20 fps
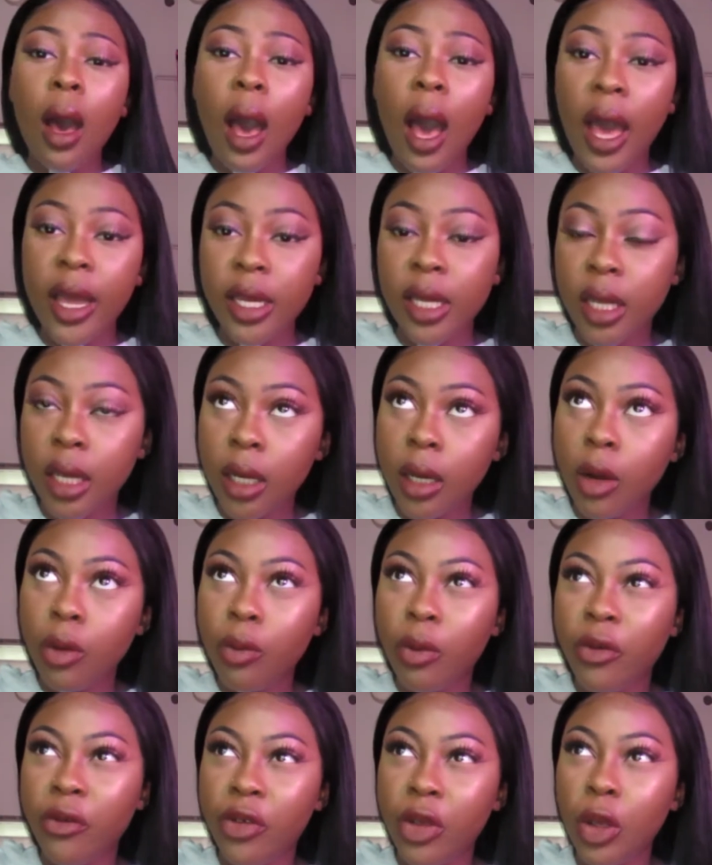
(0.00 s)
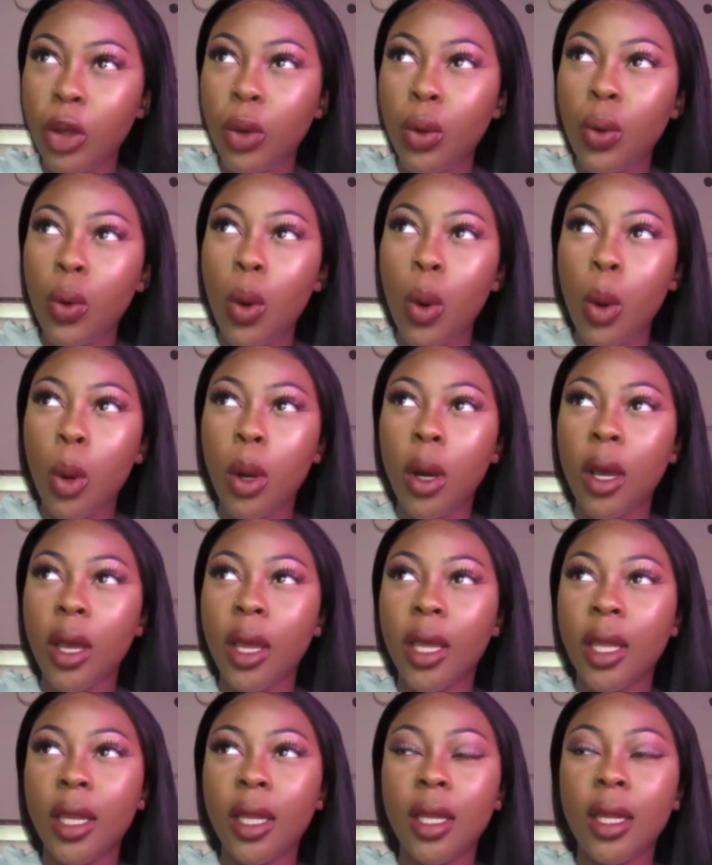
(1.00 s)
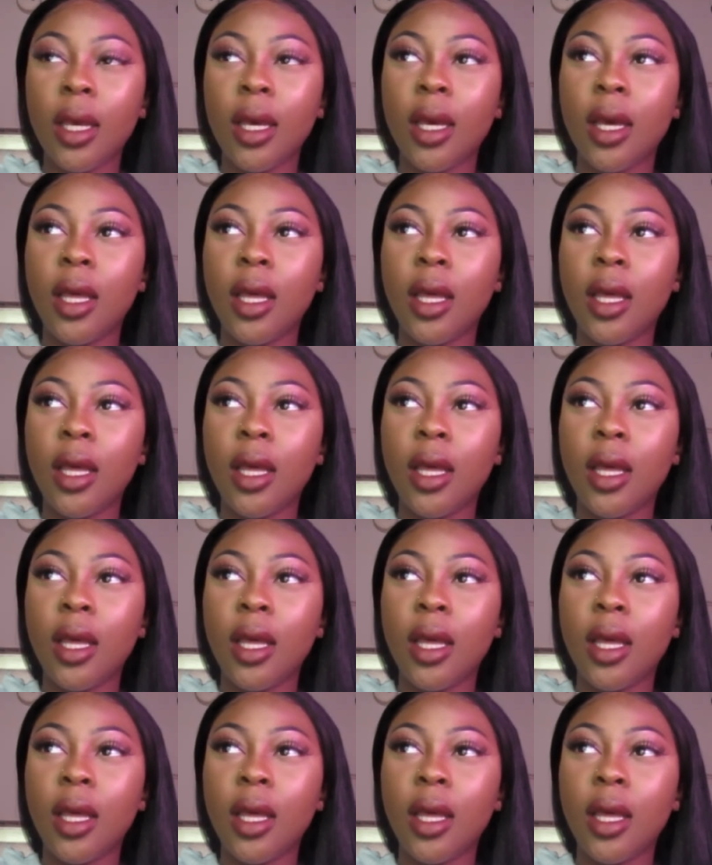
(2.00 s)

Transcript: I did a review on